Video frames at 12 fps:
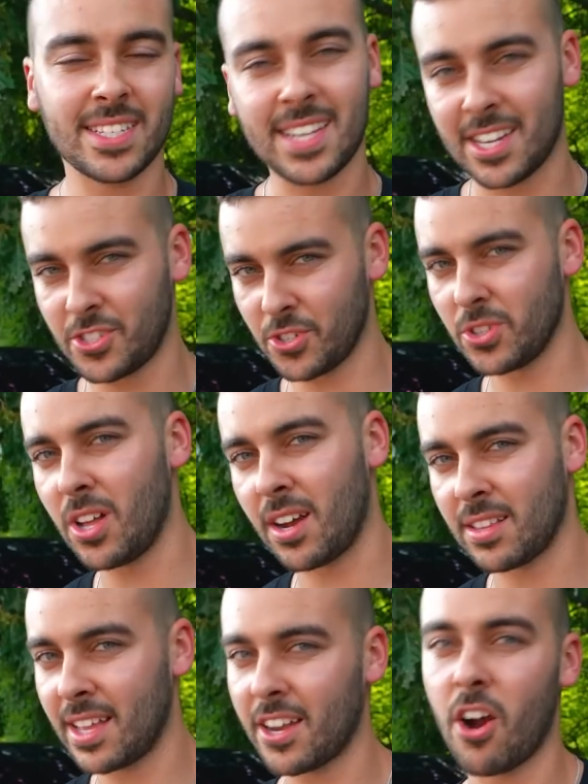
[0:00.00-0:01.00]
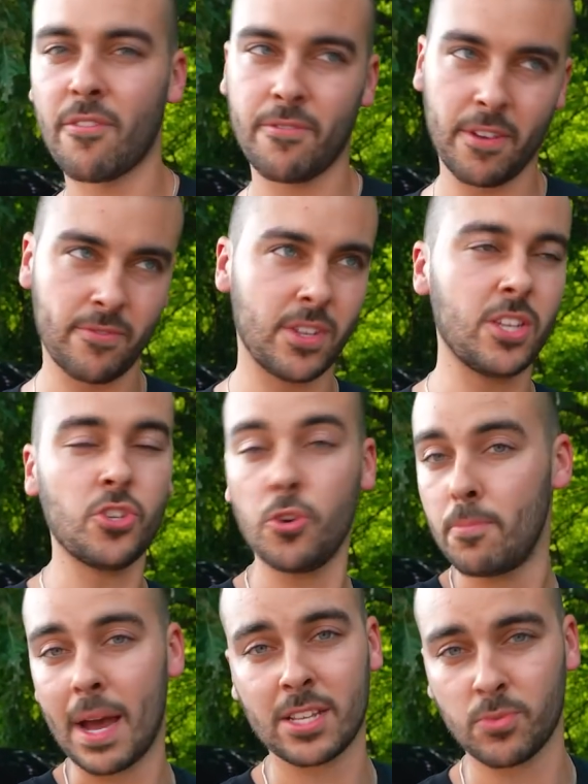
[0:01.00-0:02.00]
and test your luck like our
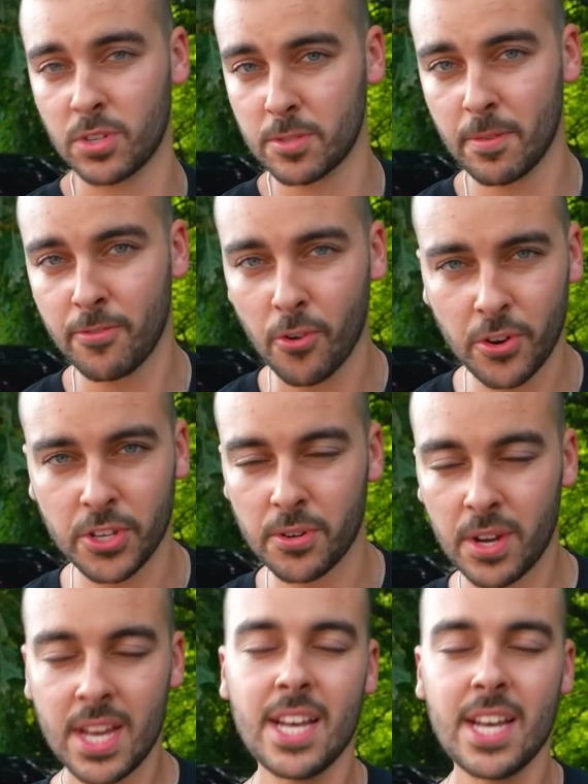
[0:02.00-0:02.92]
52 past winners before you.